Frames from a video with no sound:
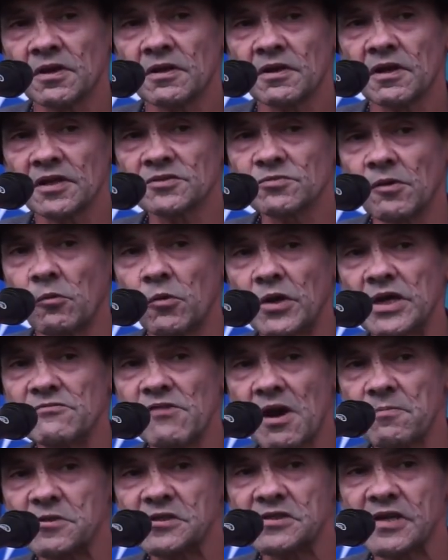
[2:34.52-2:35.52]
That's what we
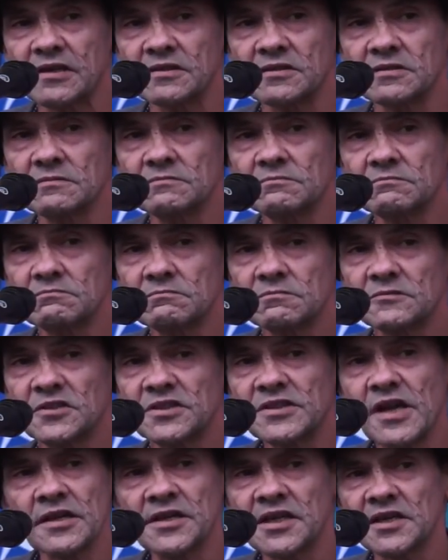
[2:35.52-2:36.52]
represented. You
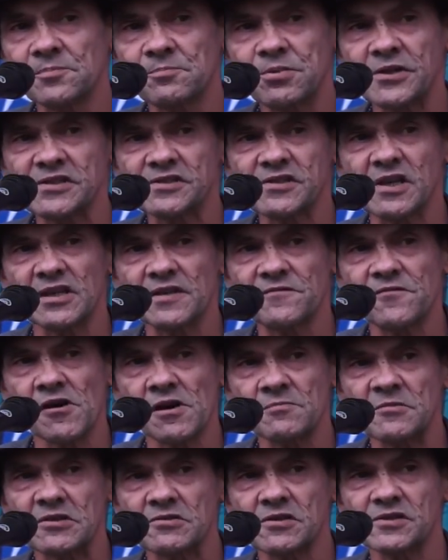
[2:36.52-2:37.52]
don't get a pristine
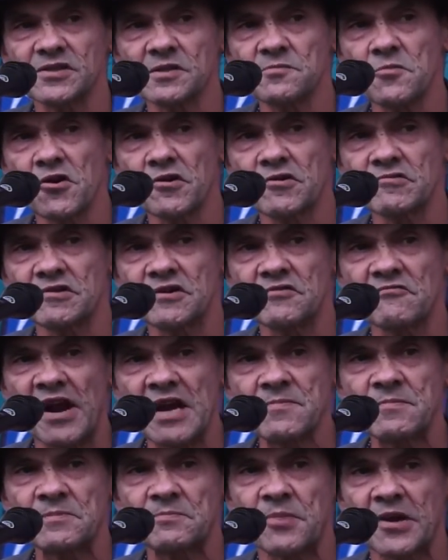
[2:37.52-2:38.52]
environment because you're murdering and
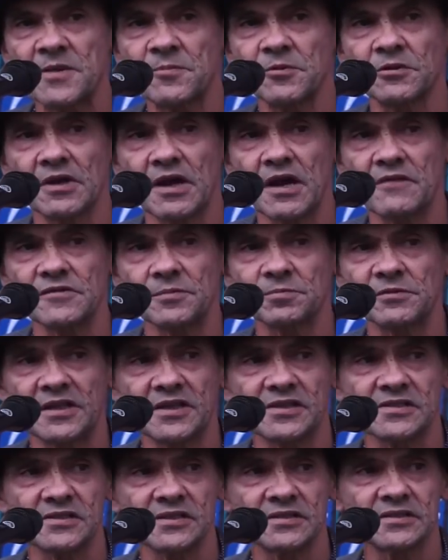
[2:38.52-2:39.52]
raping people all over the
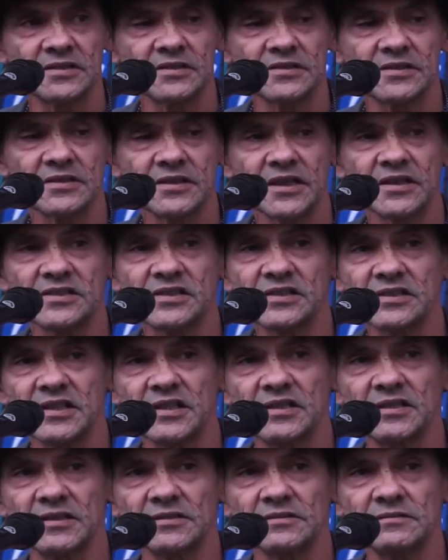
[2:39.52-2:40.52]
place and
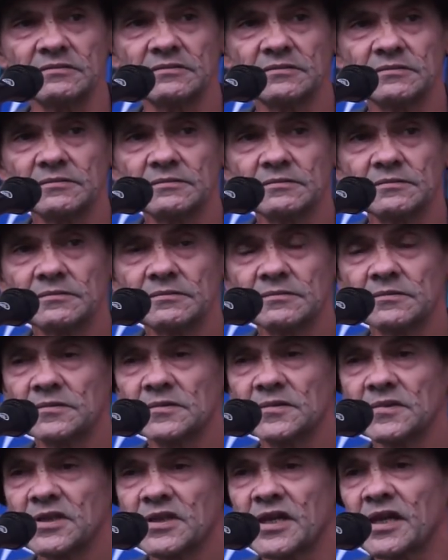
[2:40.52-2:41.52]
stealing.
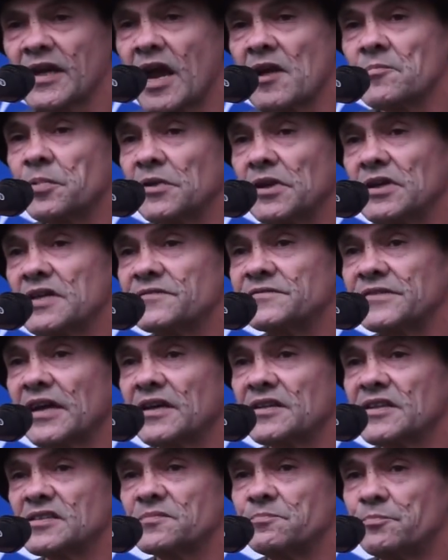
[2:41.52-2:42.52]
Now, don't believe none
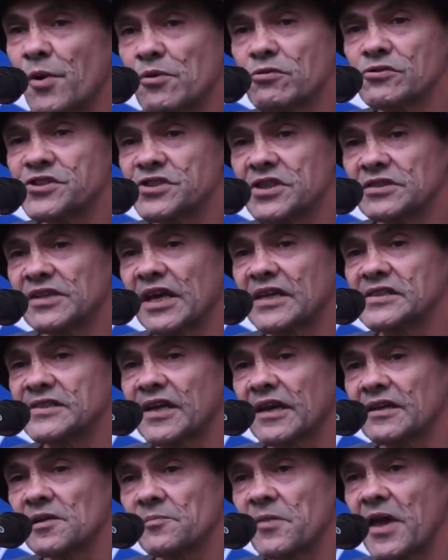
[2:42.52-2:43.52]
of this bullshit they
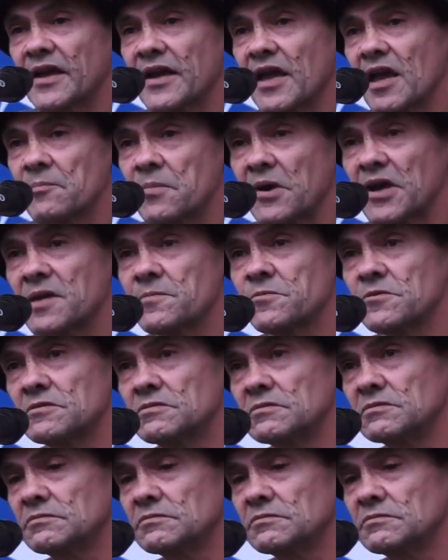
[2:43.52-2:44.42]
say about our people.